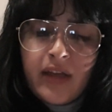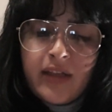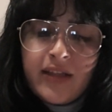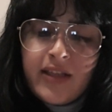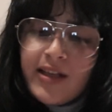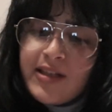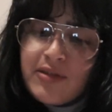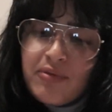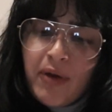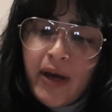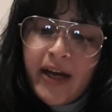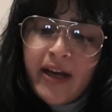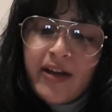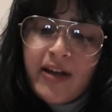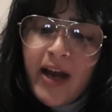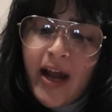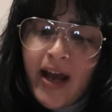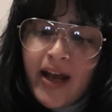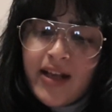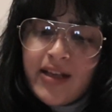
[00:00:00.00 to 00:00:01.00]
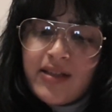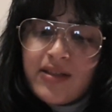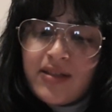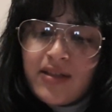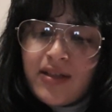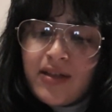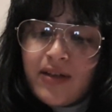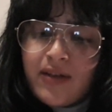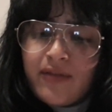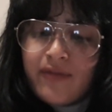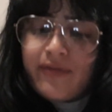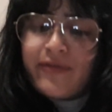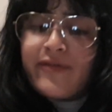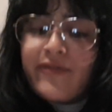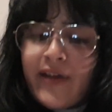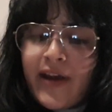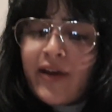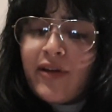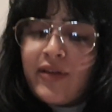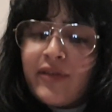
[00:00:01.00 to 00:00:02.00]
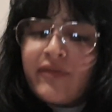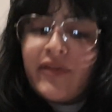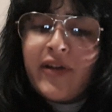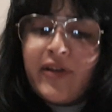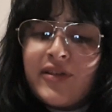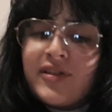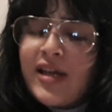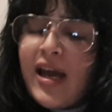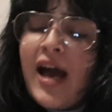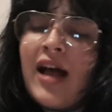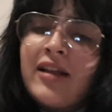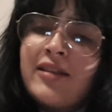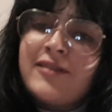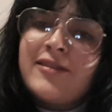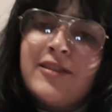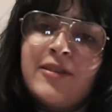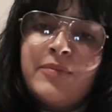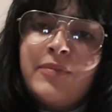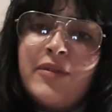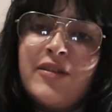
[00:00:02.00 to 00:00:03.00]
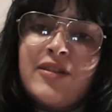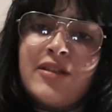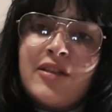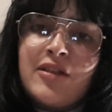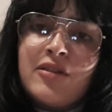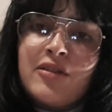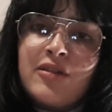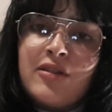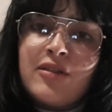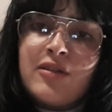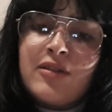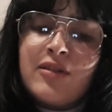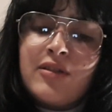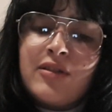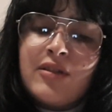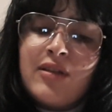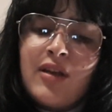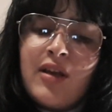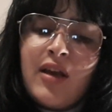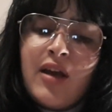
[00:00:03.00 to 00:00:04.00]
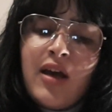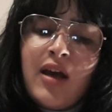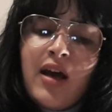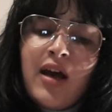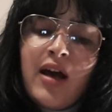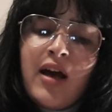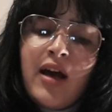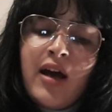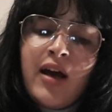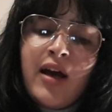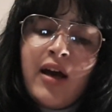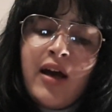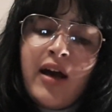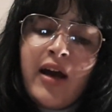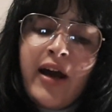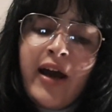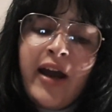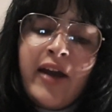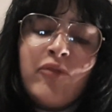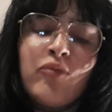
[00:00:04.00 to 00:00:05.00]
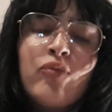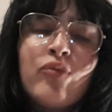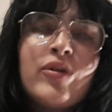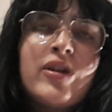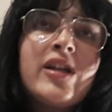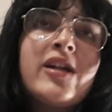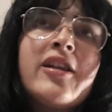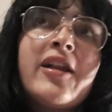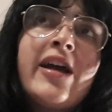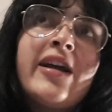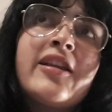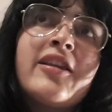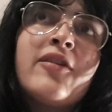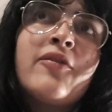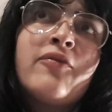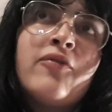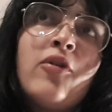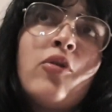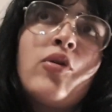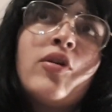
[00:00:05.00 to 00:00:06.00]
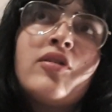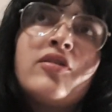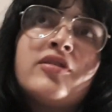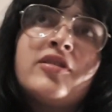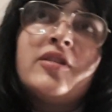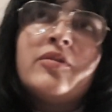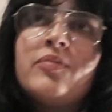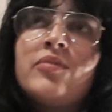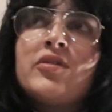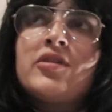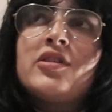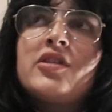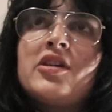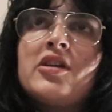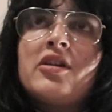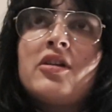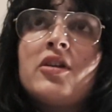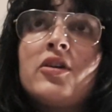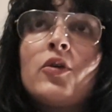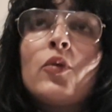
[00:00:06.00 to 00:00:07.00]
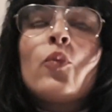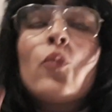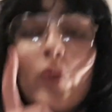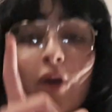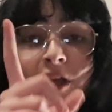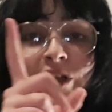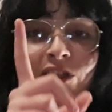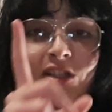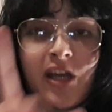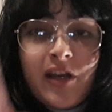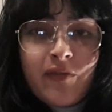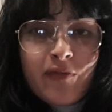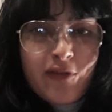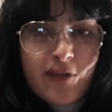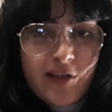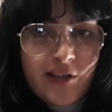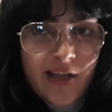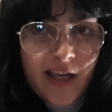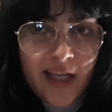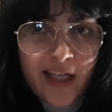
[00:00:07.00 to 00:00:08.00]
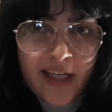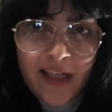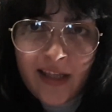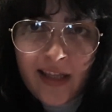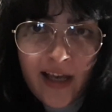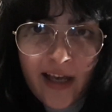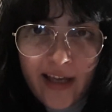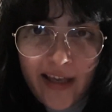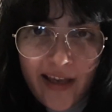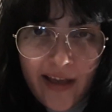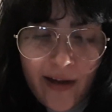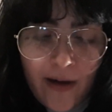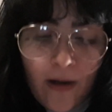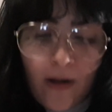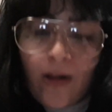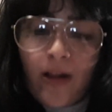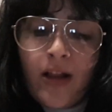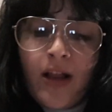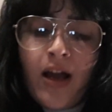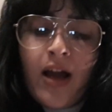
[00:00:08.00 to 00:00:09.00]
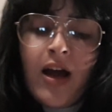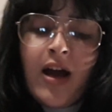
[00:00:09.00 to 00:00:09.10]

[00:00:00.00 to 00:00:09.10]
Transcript: this record has very, very talented musicians. I really like the vocals in particular, which at first I didn't like at all.